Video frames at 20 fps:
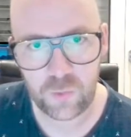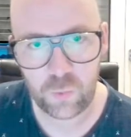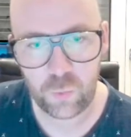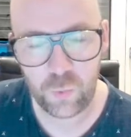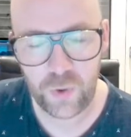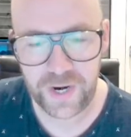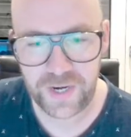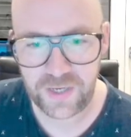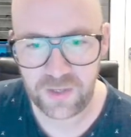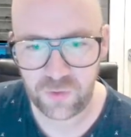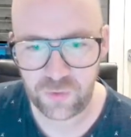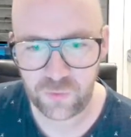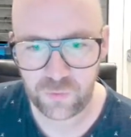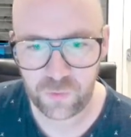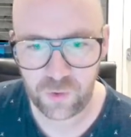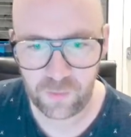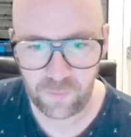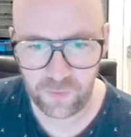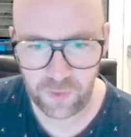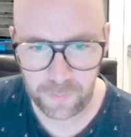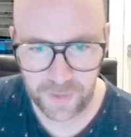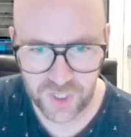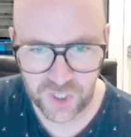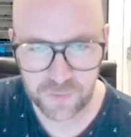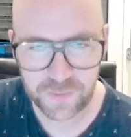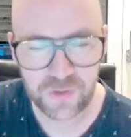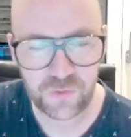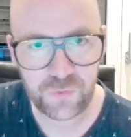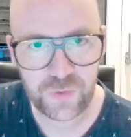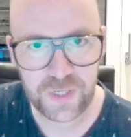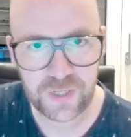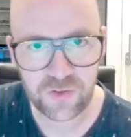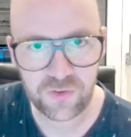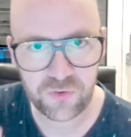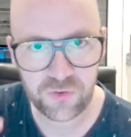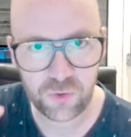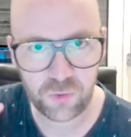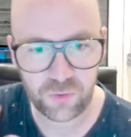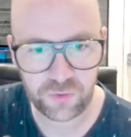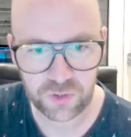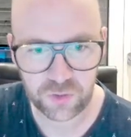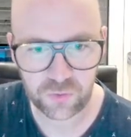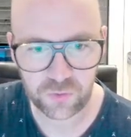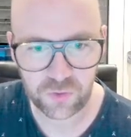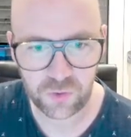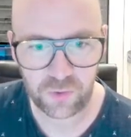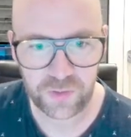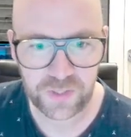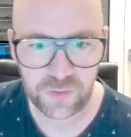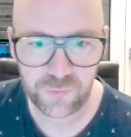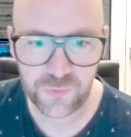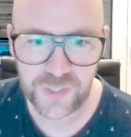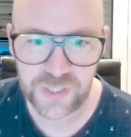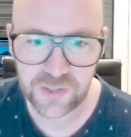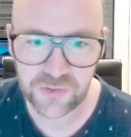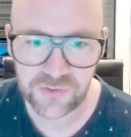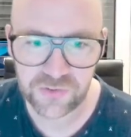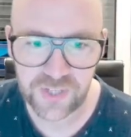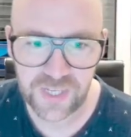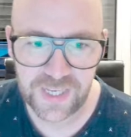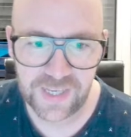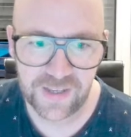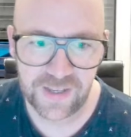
values from the measurement fields, so the controlling fields,